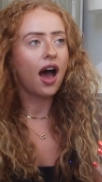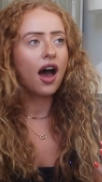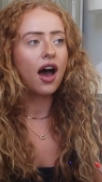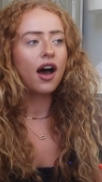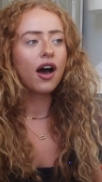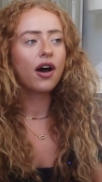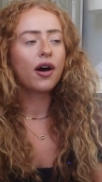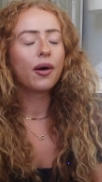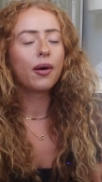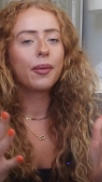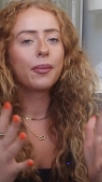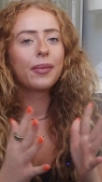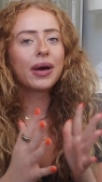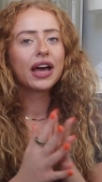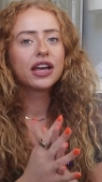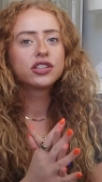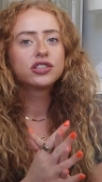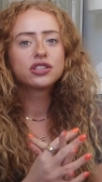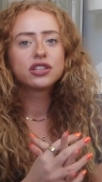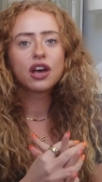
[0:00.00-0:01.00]

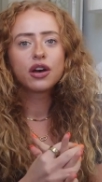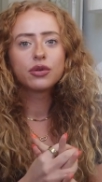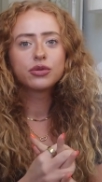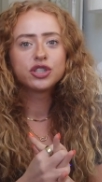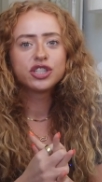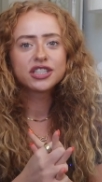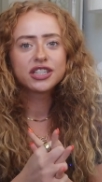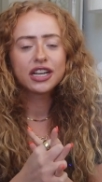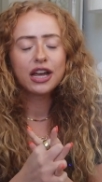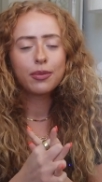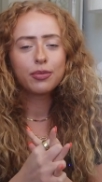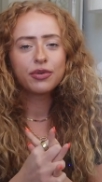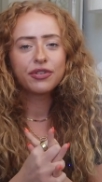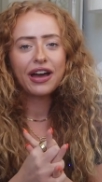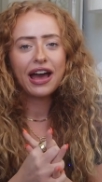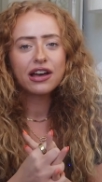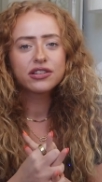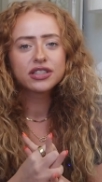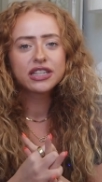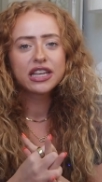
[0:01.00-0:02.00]
So just a couple of
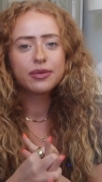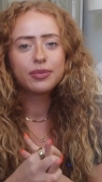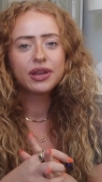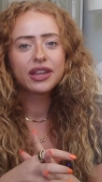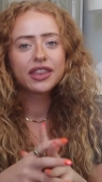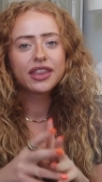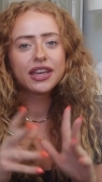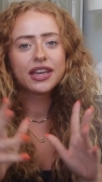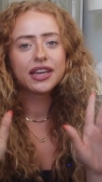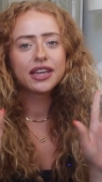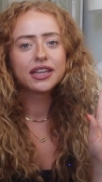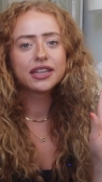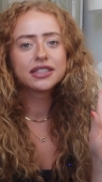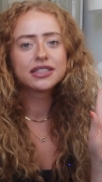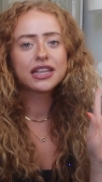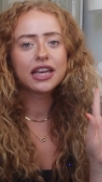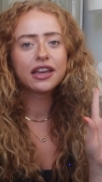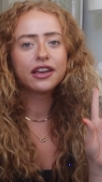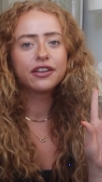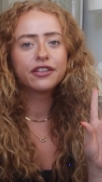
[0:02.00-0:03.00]
housekeeping things.
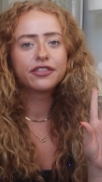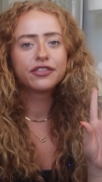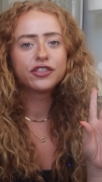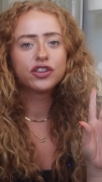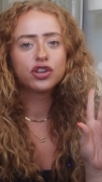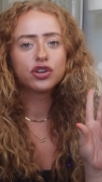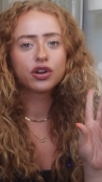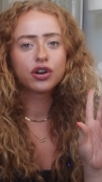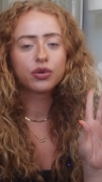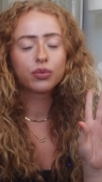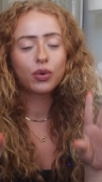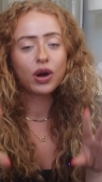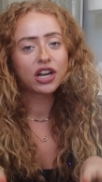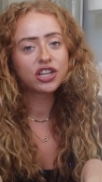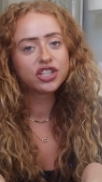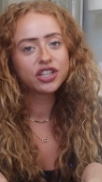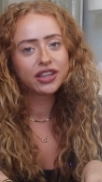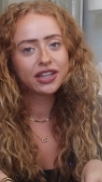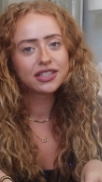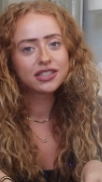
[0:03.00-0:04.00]
If you're
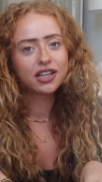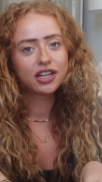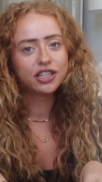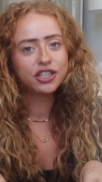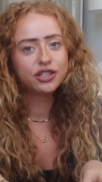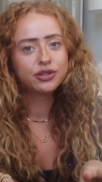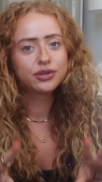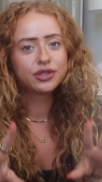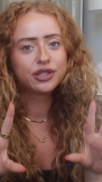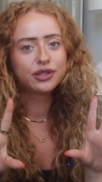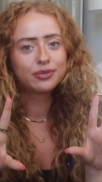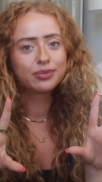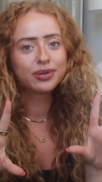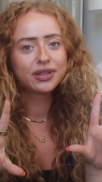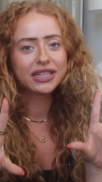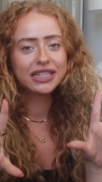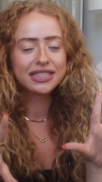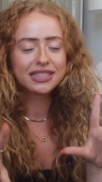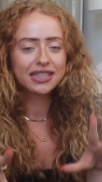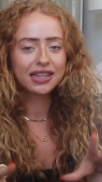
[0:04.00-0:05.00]
watching this on YouTube,
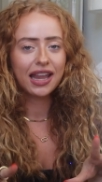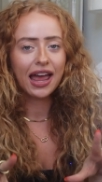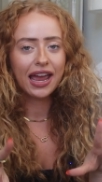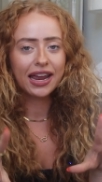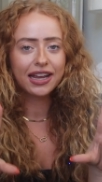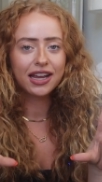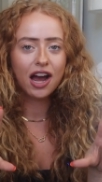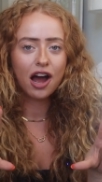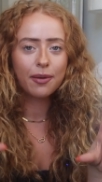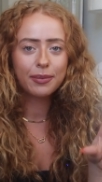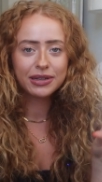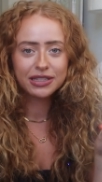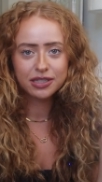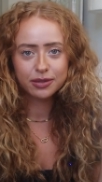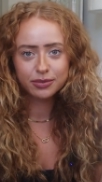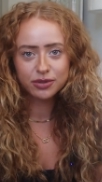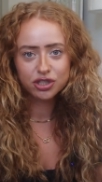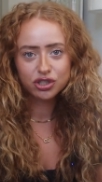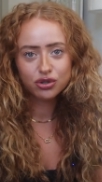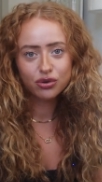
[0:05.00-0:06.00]
please like, comment,
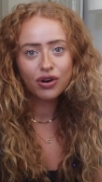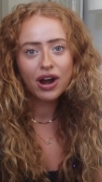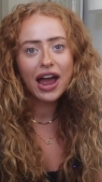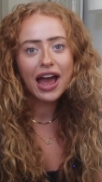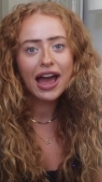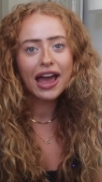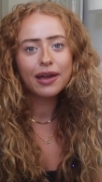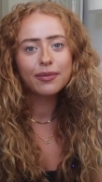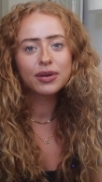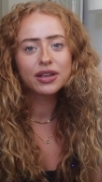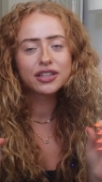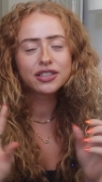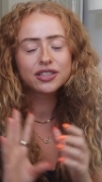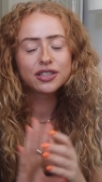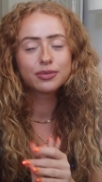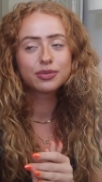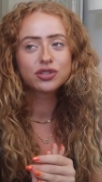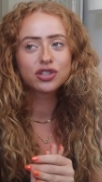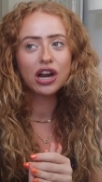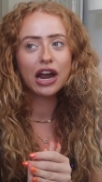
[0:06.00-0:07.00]
subscribe.
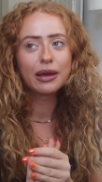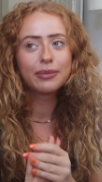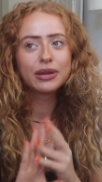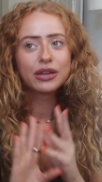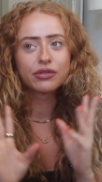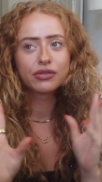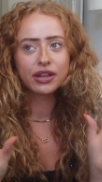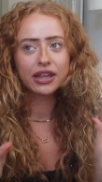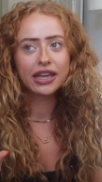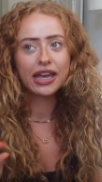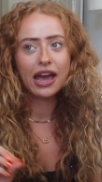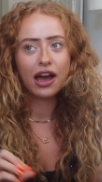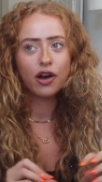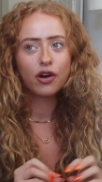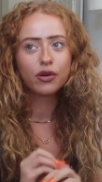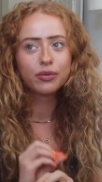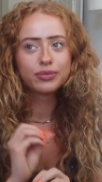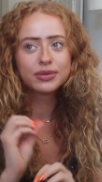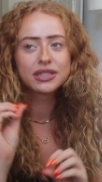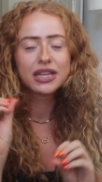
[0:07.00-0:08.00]
Subscribing really
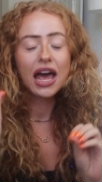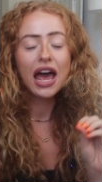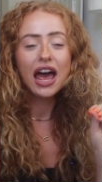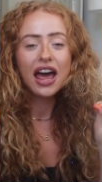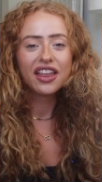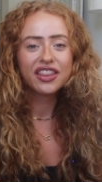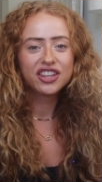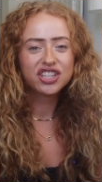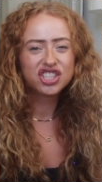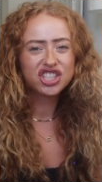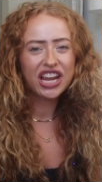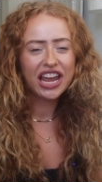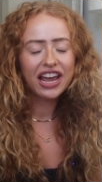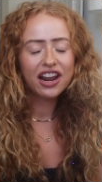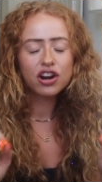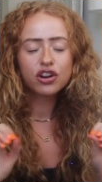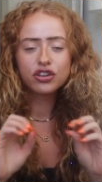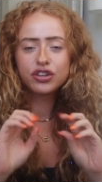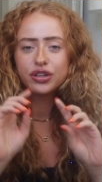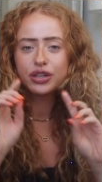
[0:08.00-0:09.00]
helps the
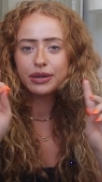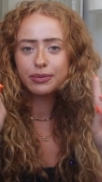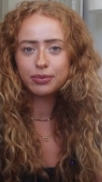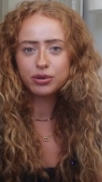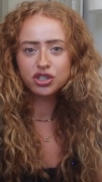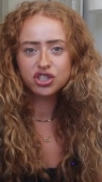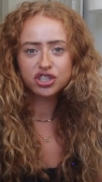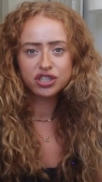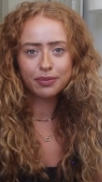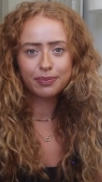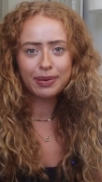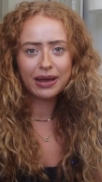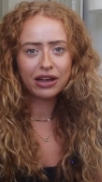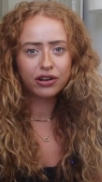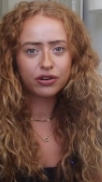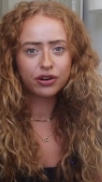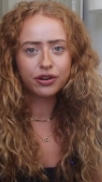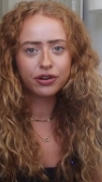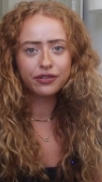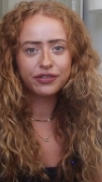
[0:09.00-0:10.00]
channel. You can push the bell
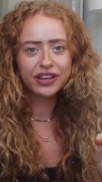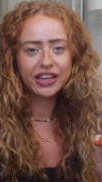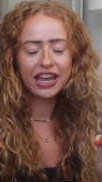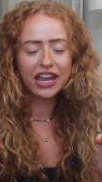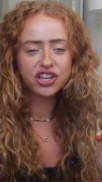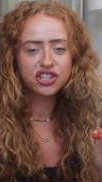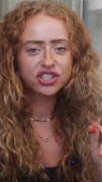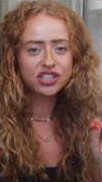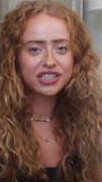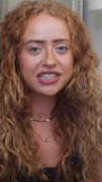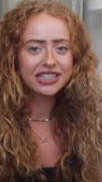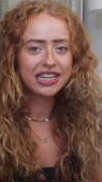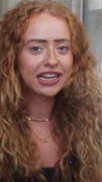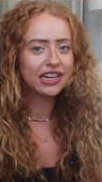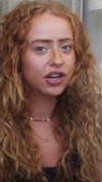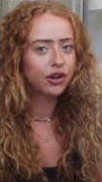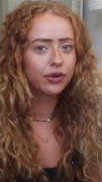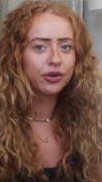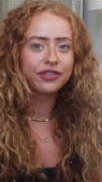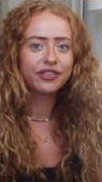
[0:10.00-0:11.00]
notification to stay
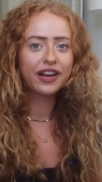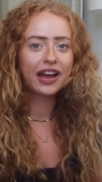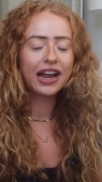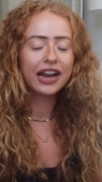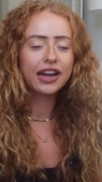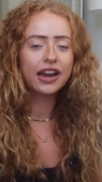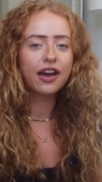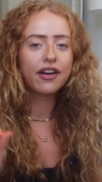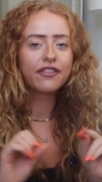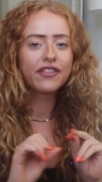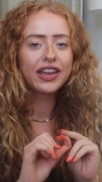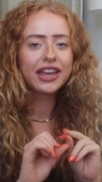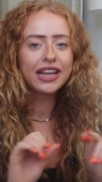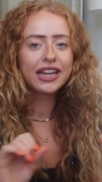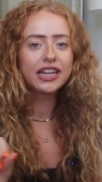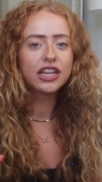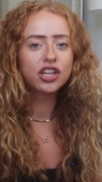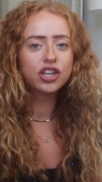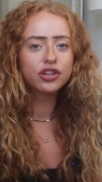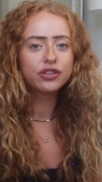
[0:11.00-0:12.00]
notified of
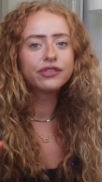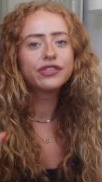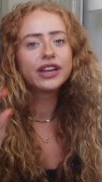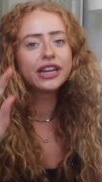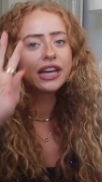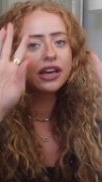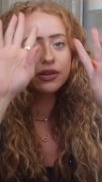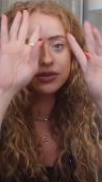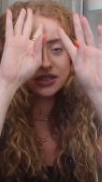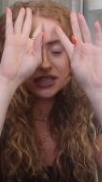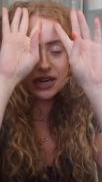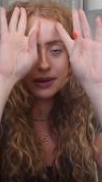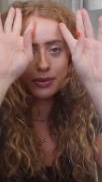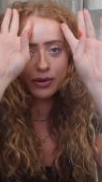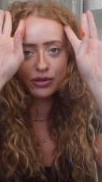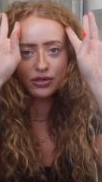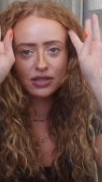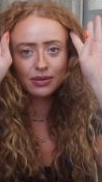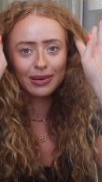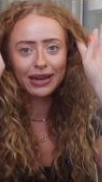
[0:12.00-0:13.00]
any new videos that I
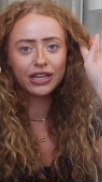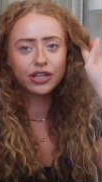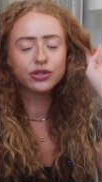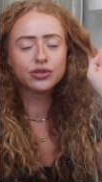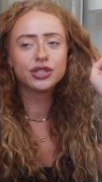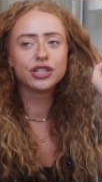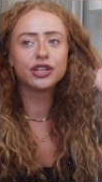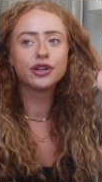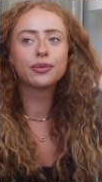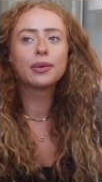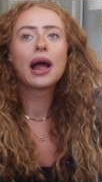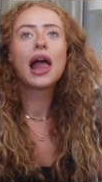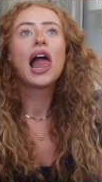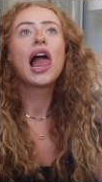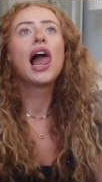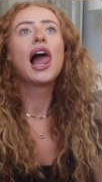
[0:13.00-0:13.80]
post on my YouTube.